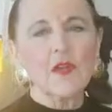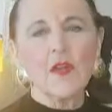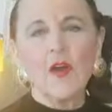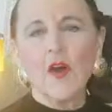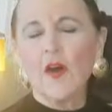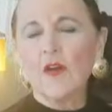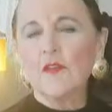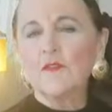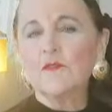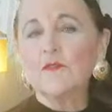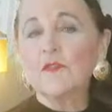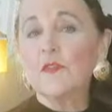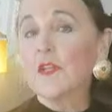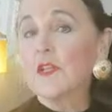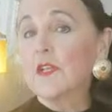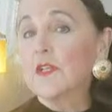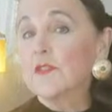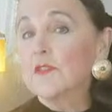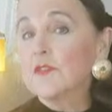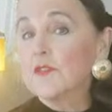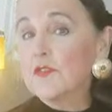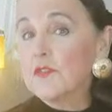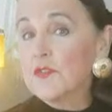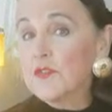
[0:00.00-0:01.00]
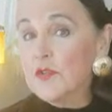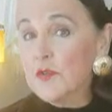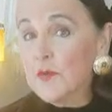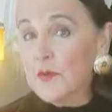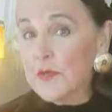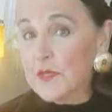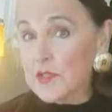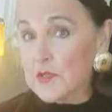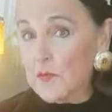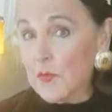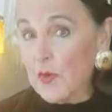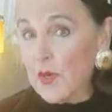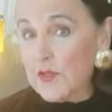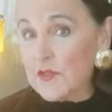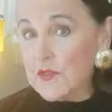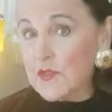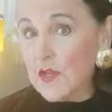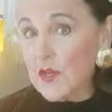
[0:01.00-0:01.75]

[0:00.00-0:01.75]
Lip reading: confidence to express